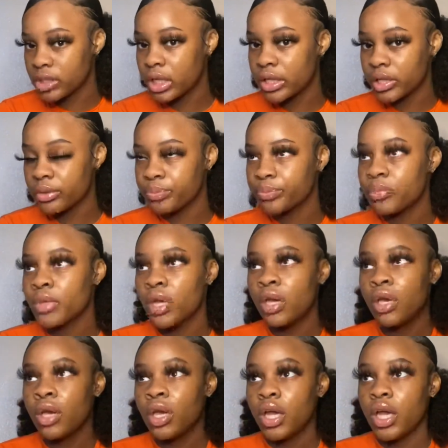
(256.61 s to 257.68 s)
other,
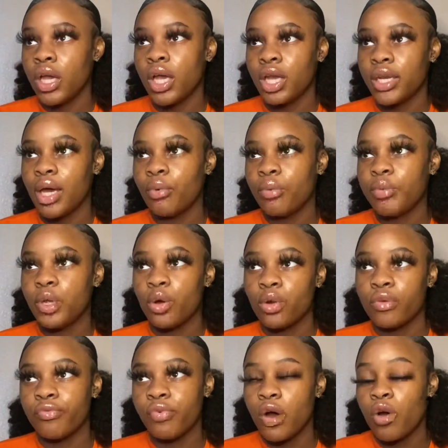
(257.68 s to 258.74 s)
and they would be on
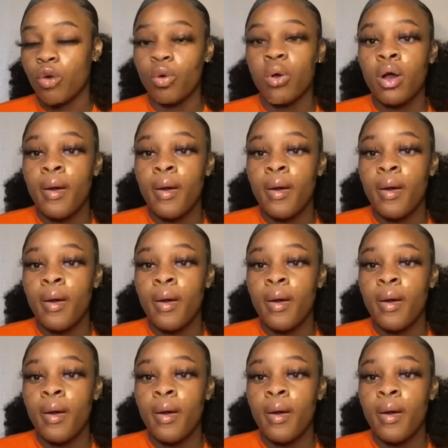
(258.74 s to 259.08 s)
the phone.